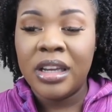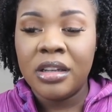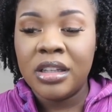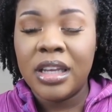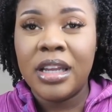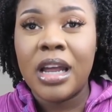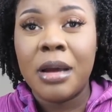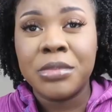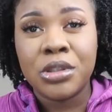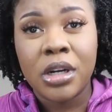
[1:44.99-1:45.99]
and then
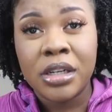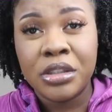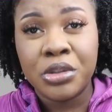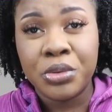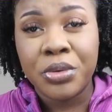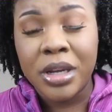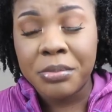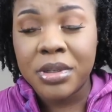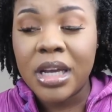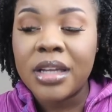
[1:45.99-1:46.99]
I'm starting to
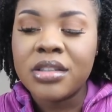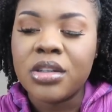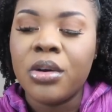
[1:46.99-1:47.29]
cramp a lot.